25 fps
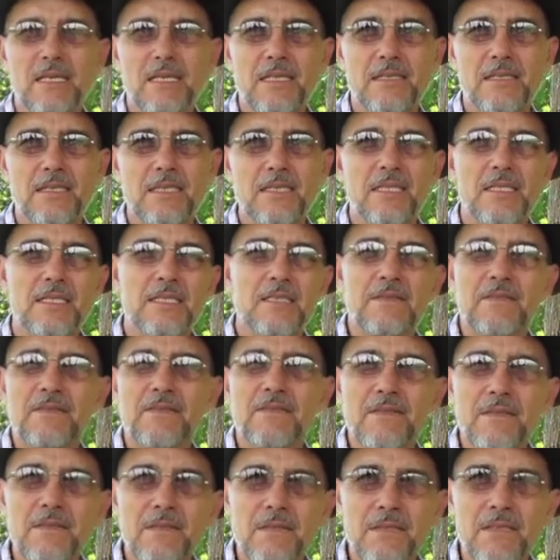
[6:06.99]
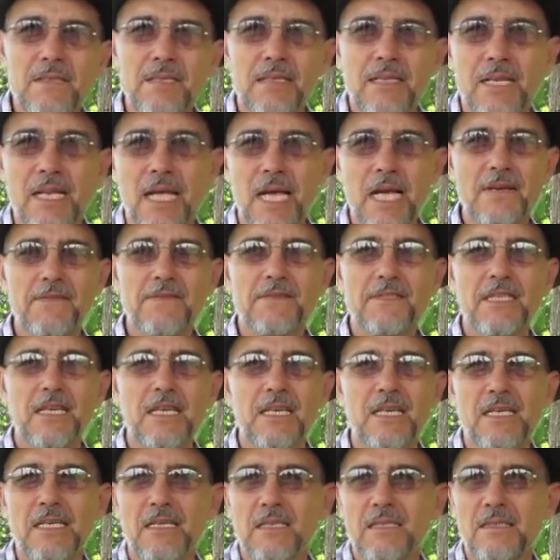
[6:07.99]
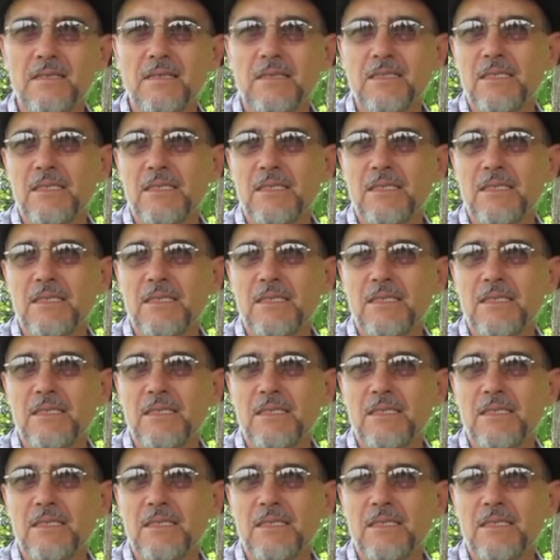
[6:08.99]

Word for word: alternative lifestyle.